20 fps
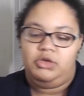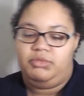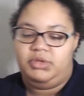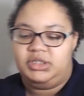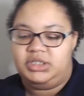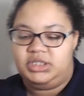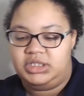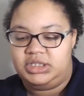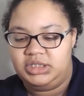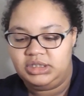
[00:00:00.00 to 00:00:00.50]

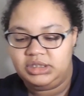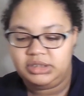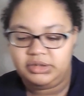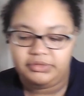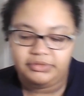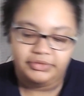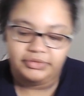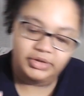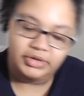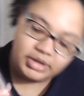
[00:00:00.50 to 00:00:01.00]
Which this is
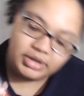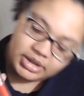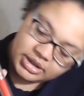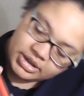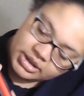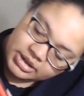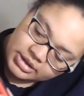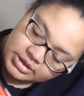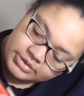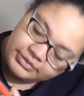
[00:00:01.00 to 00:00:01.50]
a very
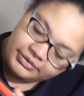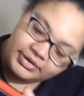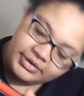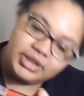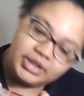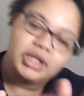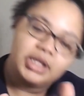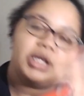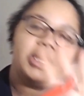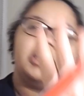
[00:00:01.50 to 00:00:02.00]
nice
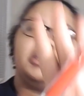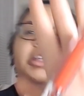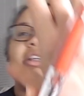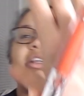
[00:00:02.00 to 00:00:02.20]
red color.